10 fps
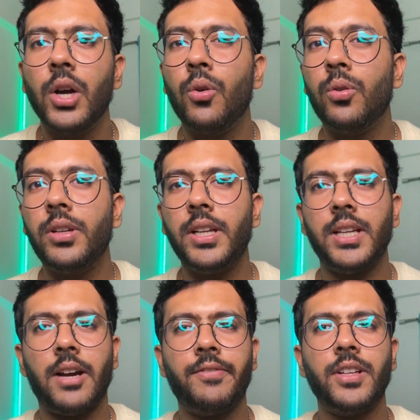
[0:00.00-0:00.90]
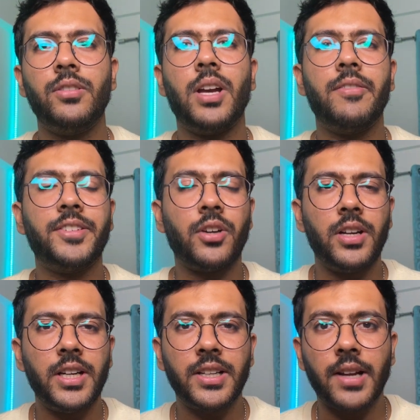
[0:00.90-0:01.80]
Only after you have a
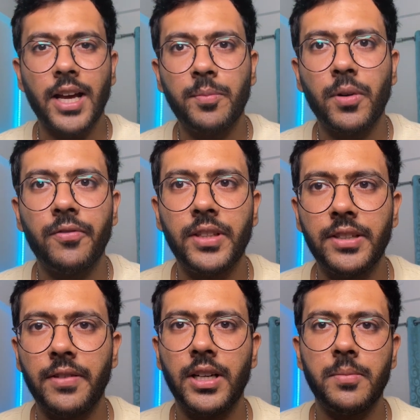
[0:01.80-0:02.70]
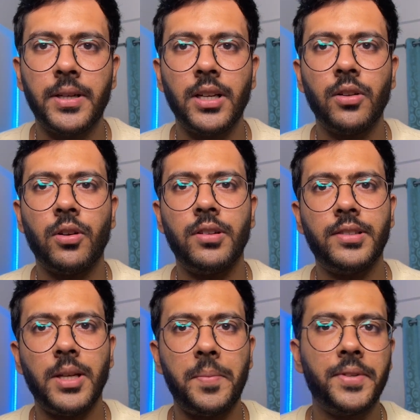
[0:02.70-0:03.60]
solid grasp of these fundamental
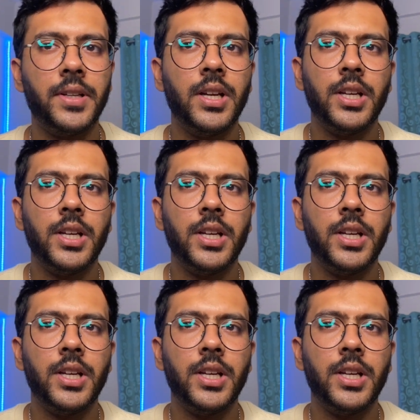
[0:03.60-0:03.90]
concepts,